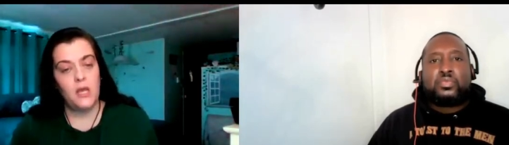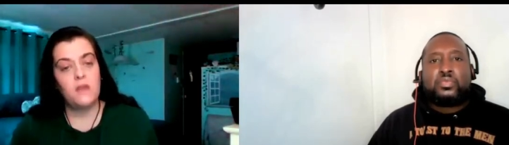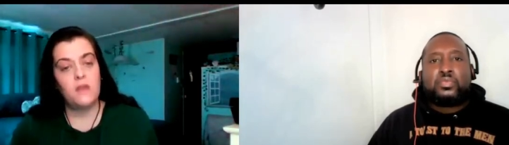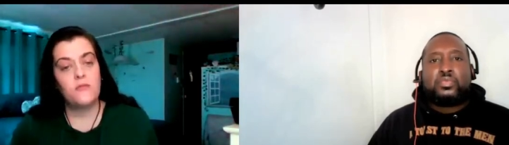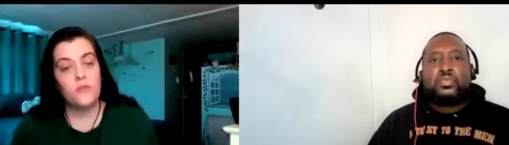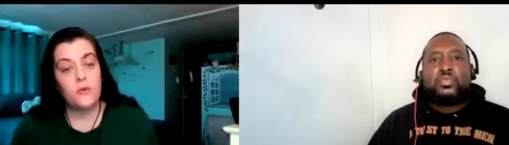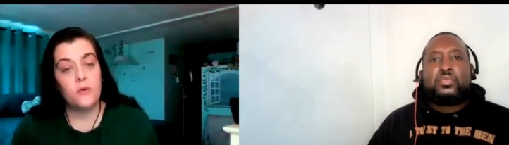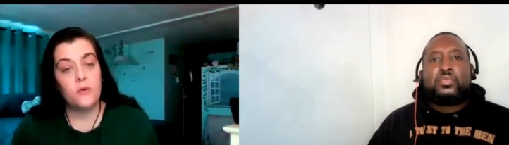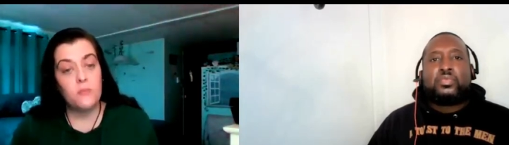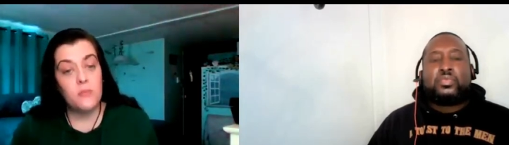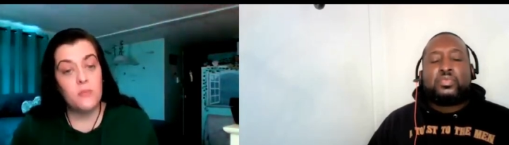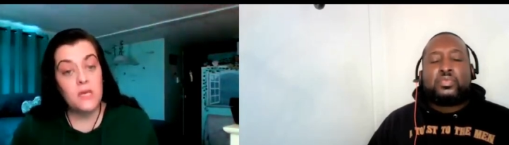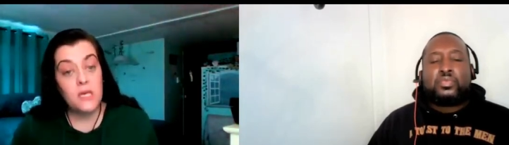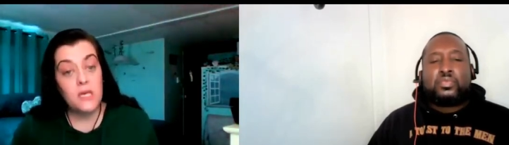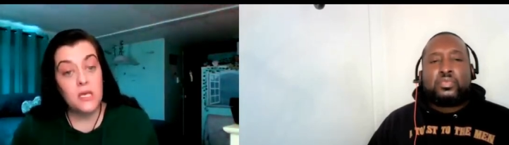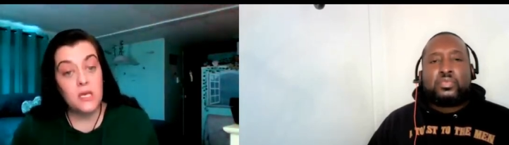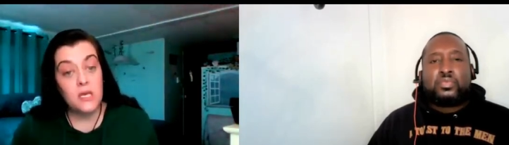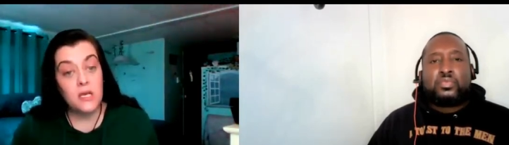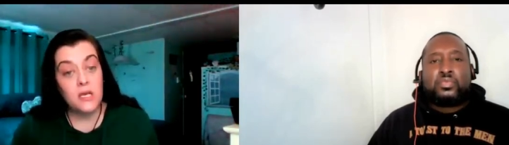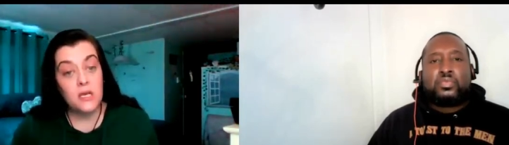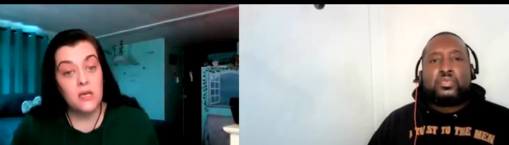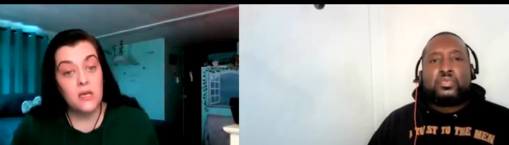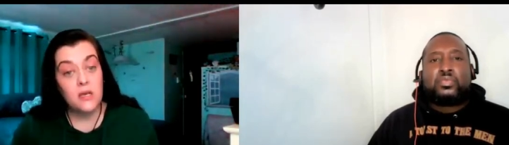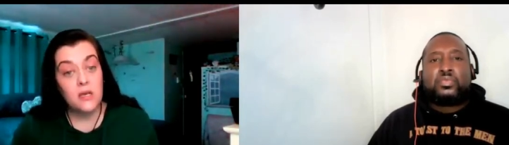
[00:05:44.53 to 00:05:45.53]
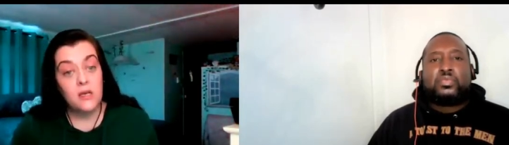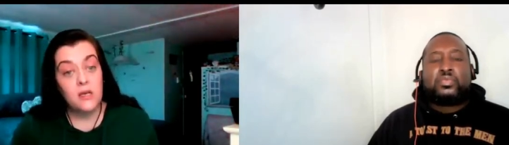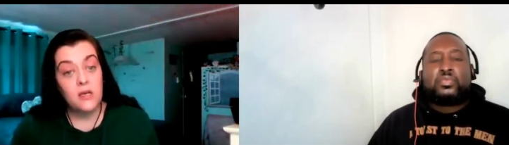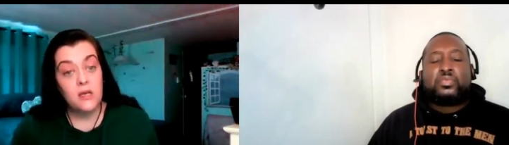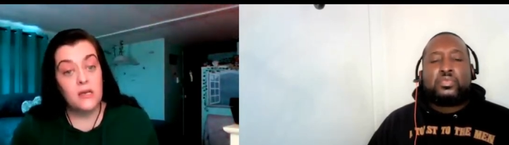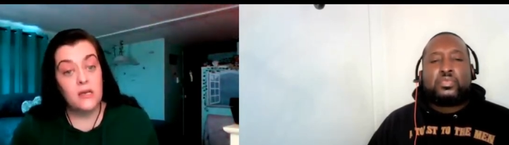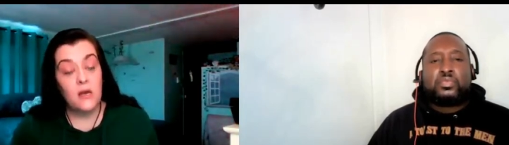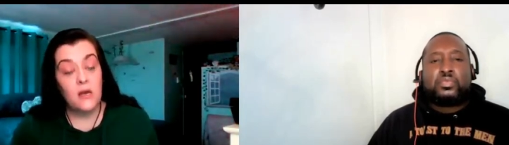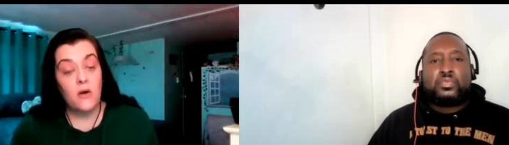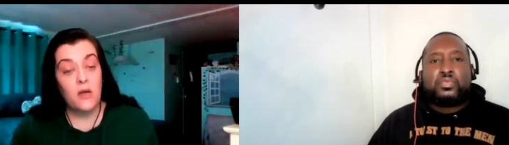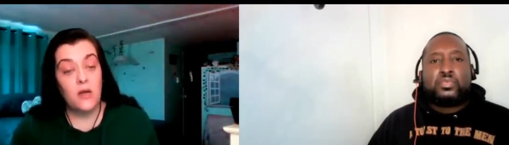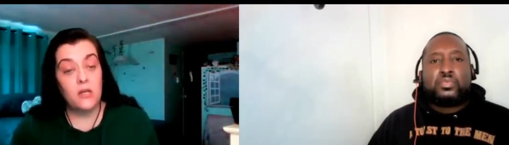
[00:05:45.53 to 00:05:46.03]
Speaker 1: And for me,
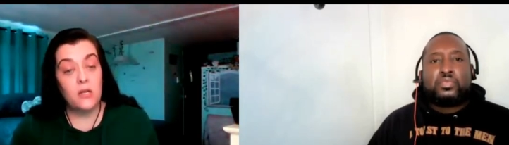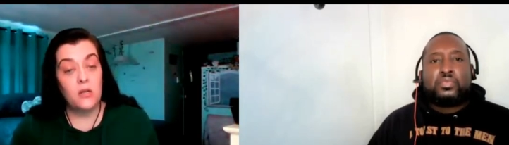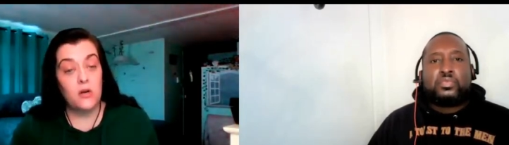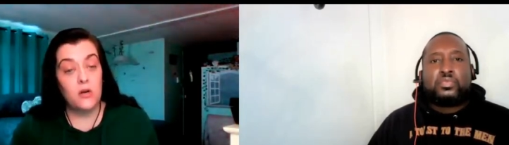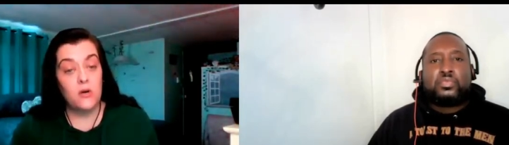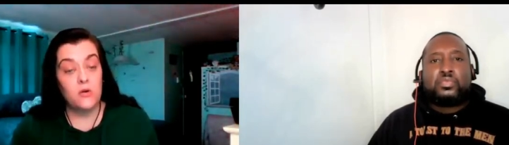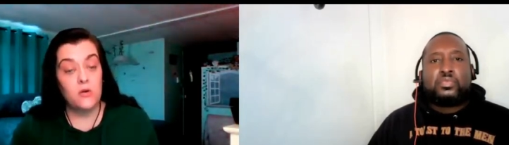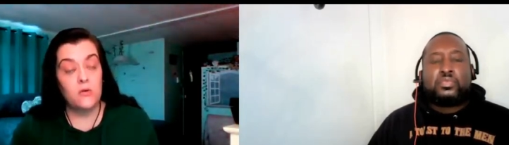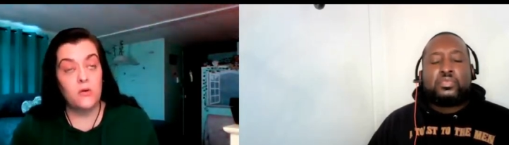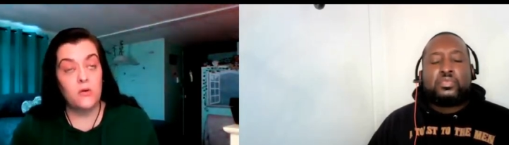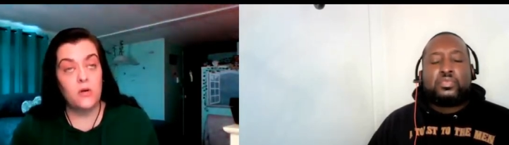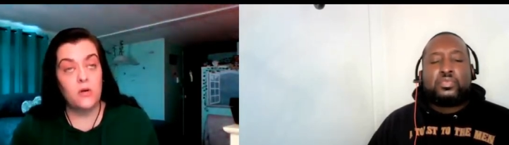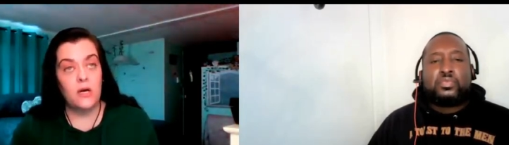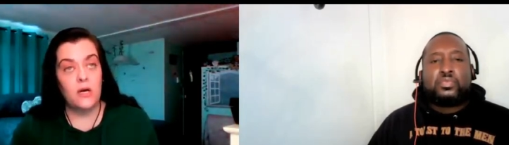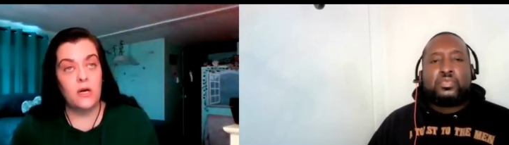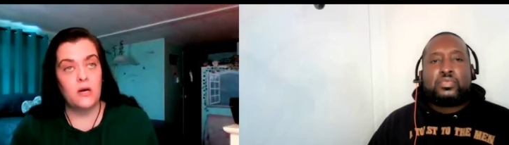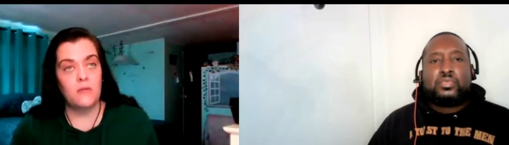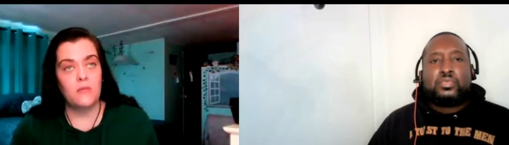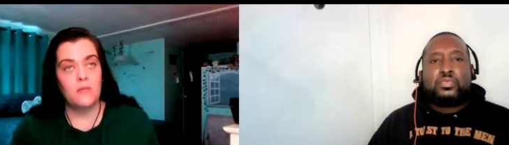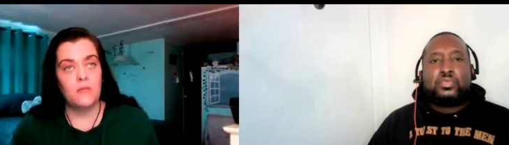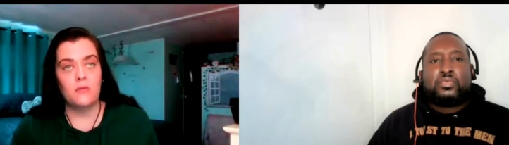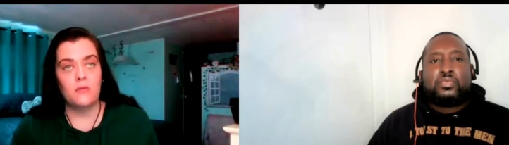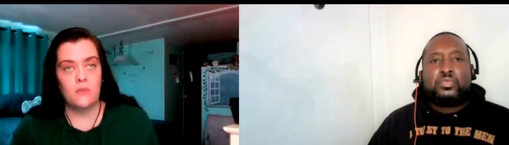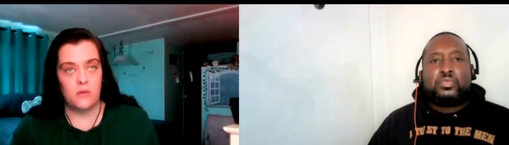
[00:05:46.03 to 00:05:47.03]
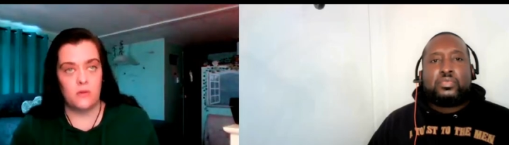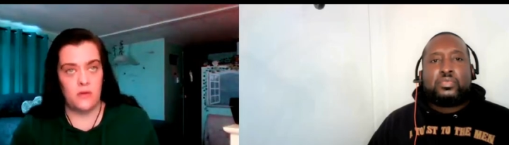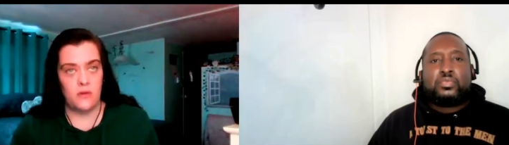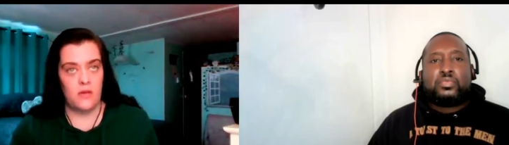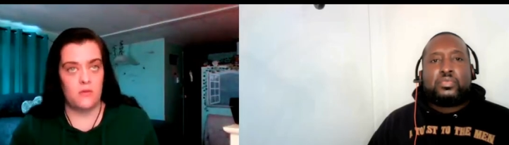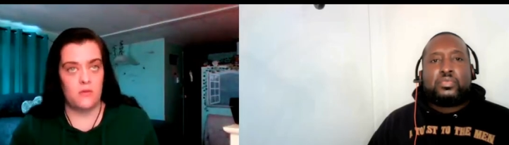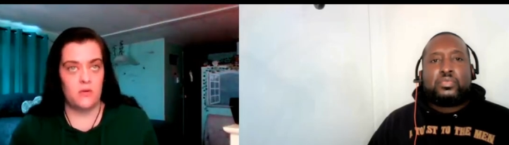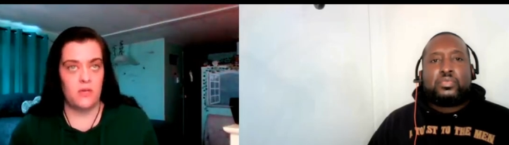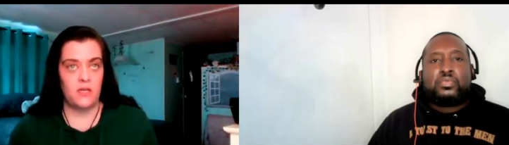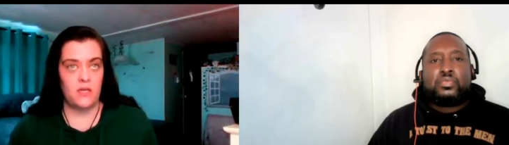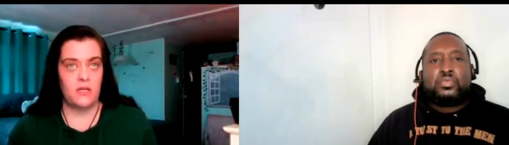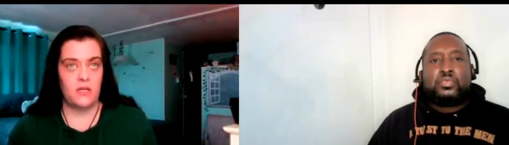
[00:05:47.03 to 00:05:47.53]
now I know, um, and
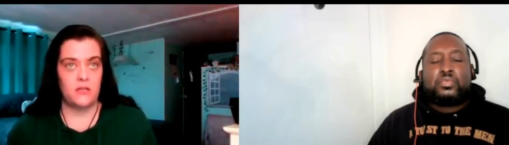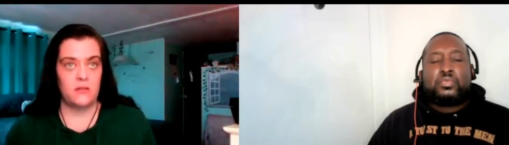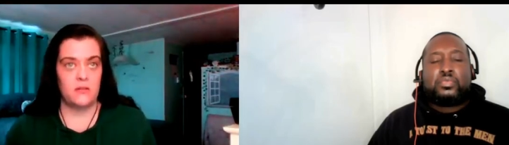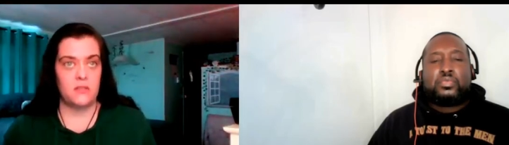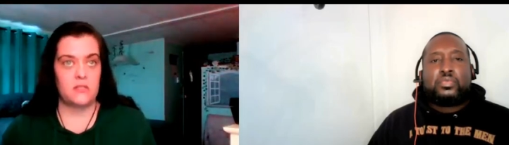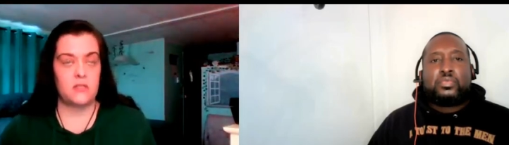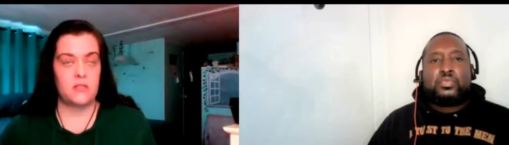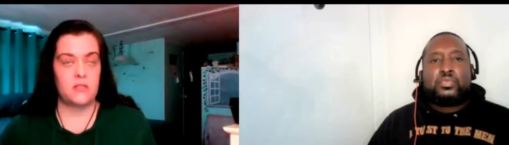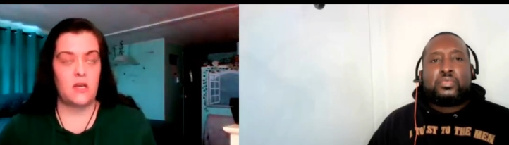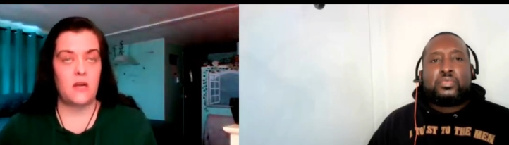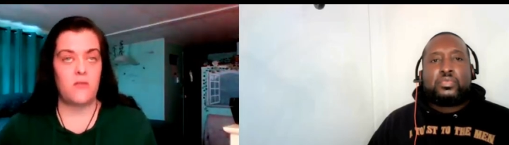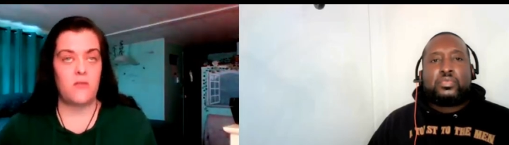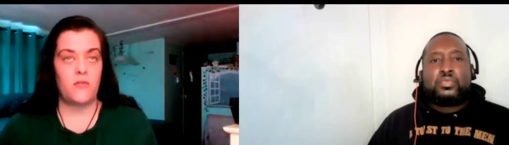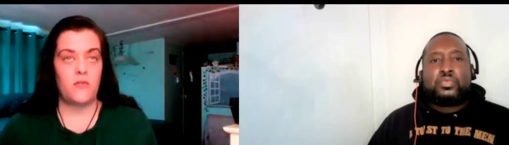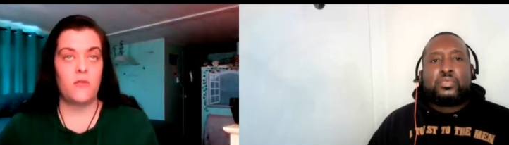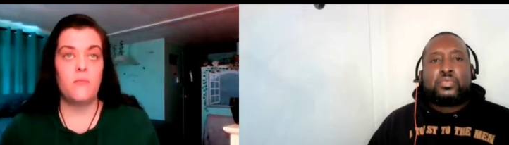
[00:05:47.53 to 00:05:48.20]
okay, we'll get into this later.